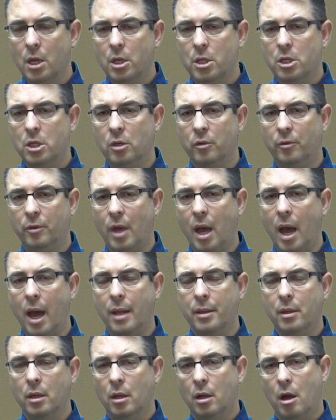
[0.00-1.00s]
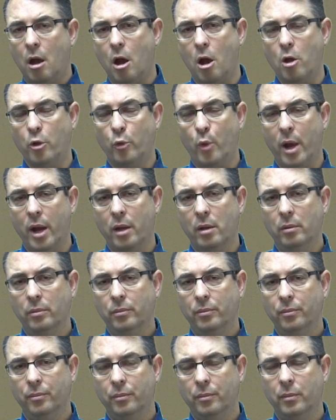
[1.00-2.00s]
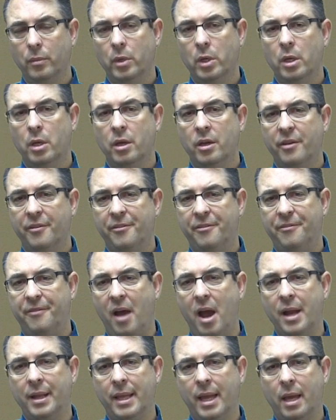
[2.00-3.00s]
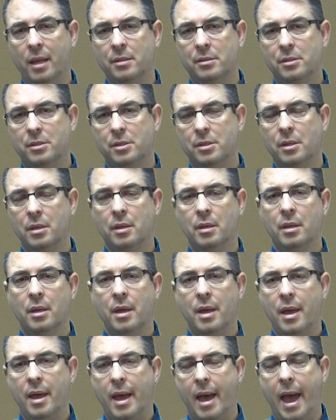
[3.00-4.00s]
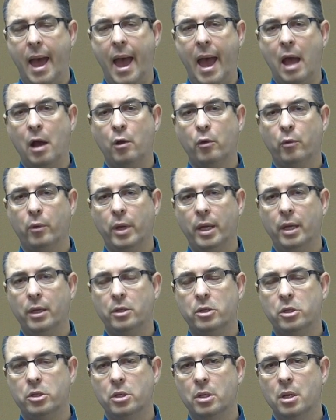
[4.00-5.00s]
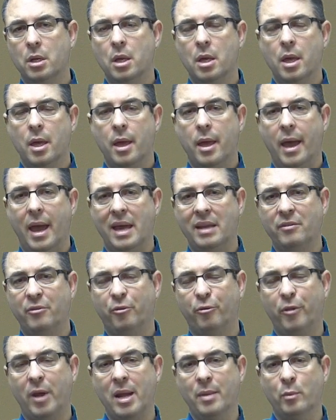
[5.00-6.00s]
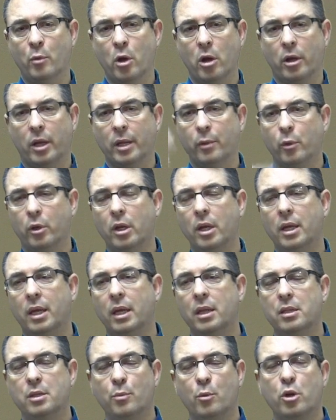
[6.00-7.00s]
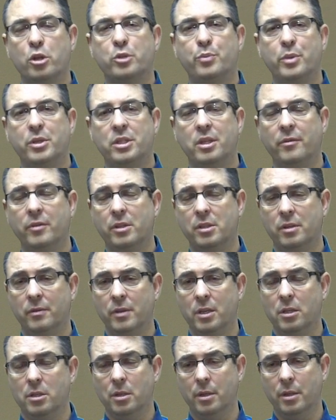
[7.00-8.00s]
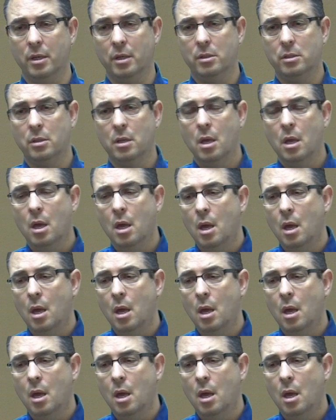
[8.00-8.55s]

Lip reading: You've got hardware, finance, outreach, and framework. And we're going to get into more specifics of each of these.